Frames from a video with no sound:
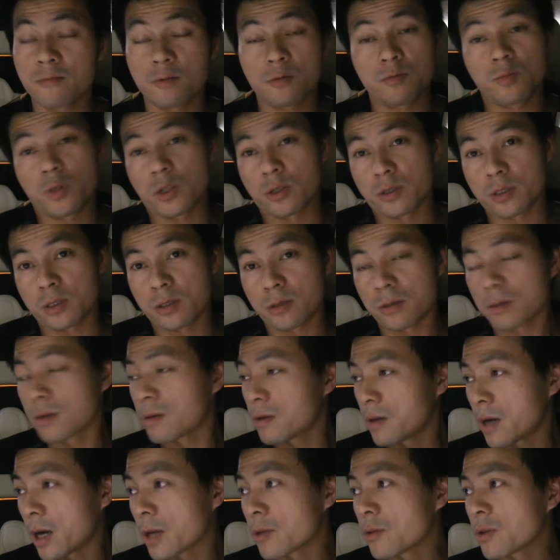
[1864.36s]
well, because
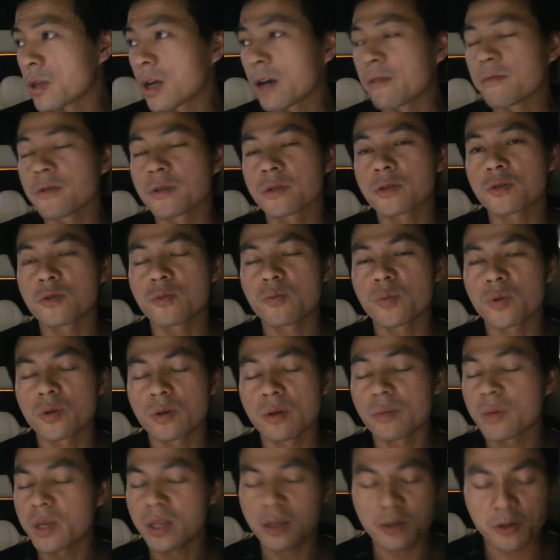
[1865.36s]
I don't have the super,
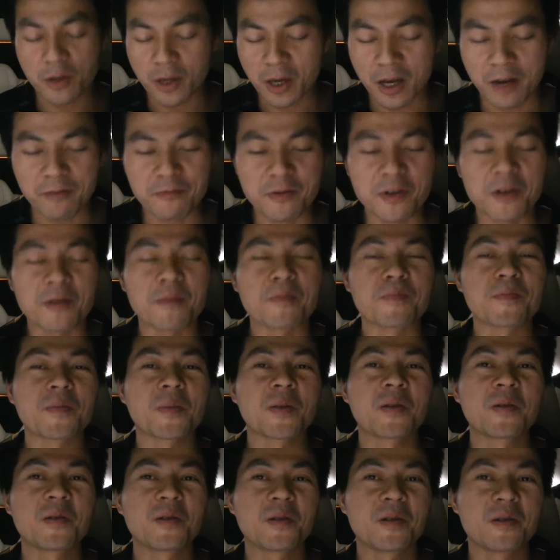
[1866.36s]
I mean I don't have the
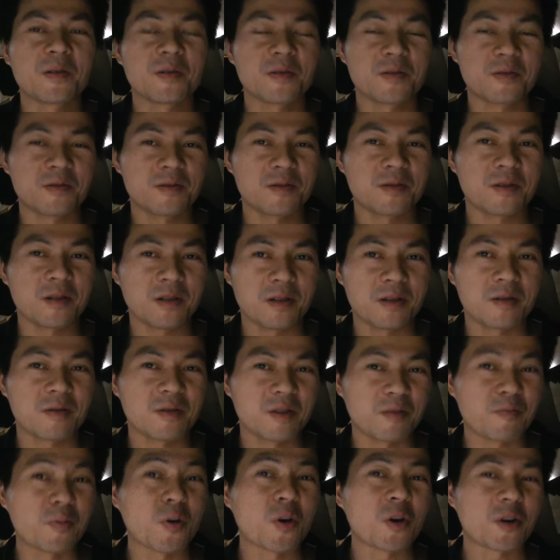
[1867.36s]
the,
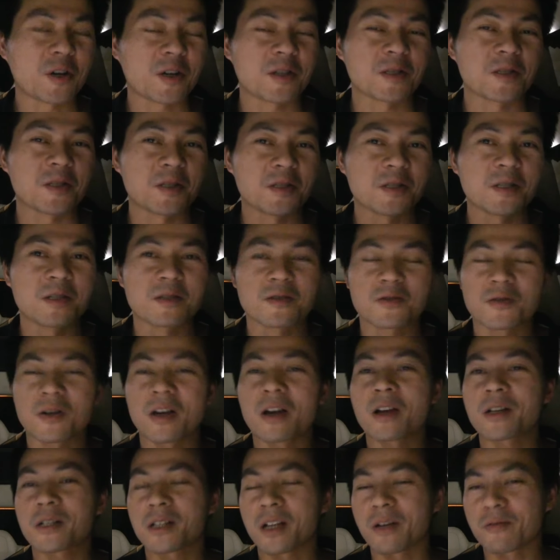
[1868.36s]
the park assistance, so
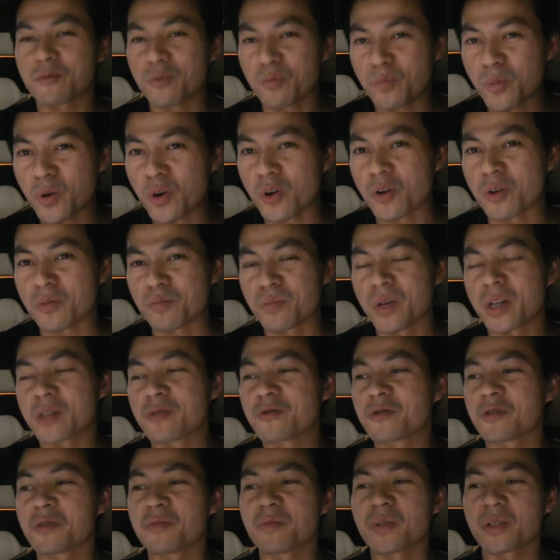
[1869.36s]
I actually have to park
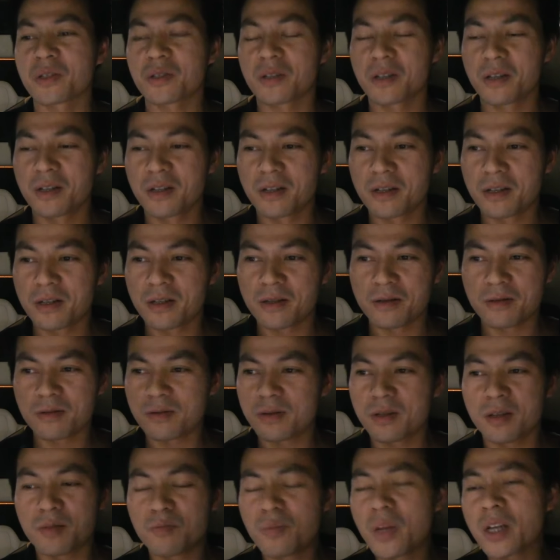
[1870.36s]
manually, but
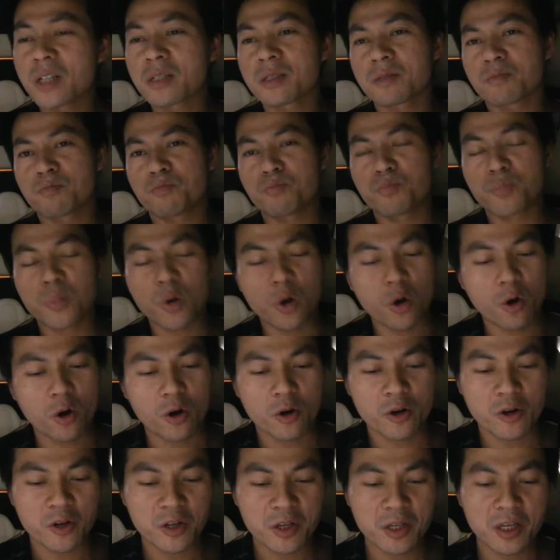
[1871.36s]
it makes
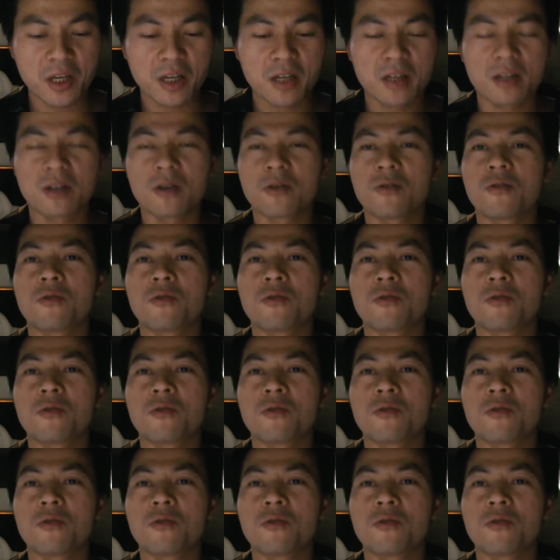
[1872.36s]
parking